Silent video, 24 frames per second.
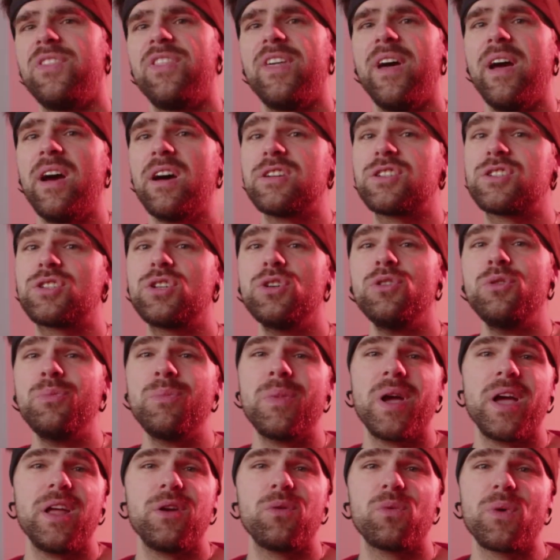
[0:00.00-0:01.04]
There are two
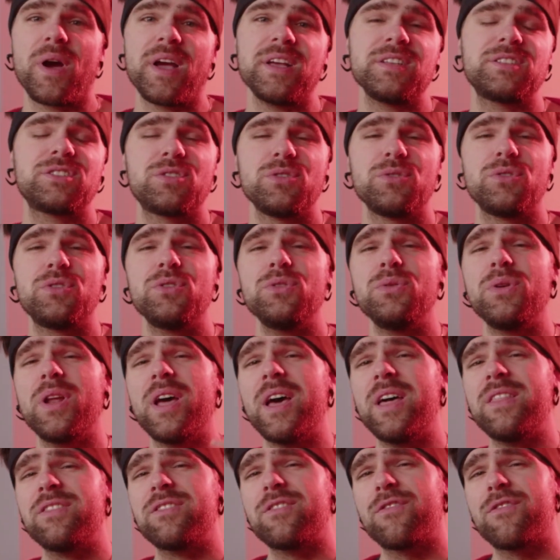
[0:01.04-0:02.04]
main ways to do that.